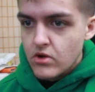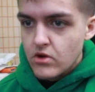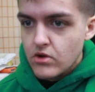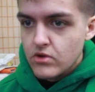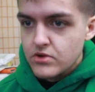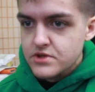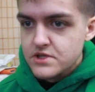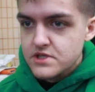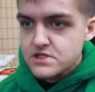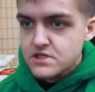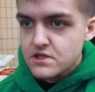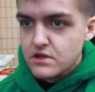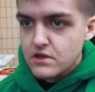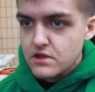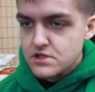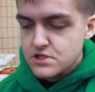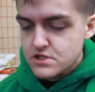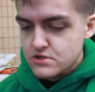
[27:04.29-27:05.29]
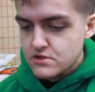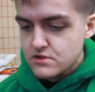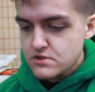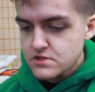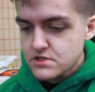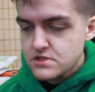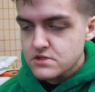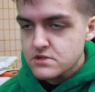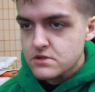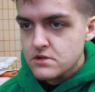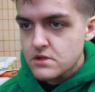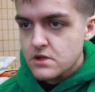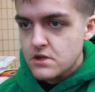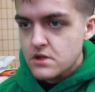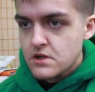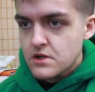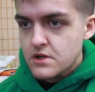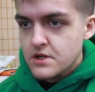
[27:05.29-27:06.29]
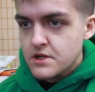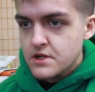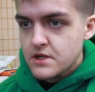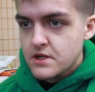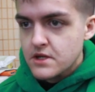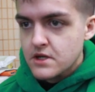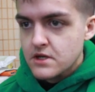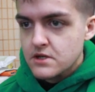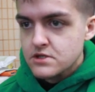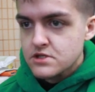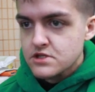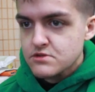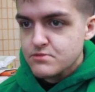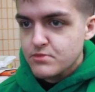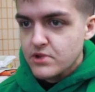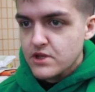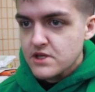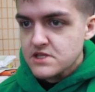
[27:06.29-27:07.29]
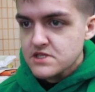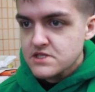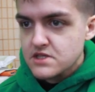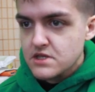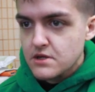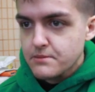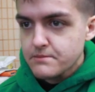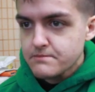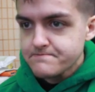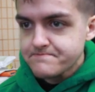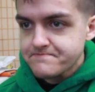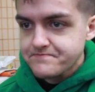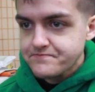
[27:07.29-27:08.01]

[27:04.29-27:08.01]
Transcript: all these clusters and just place them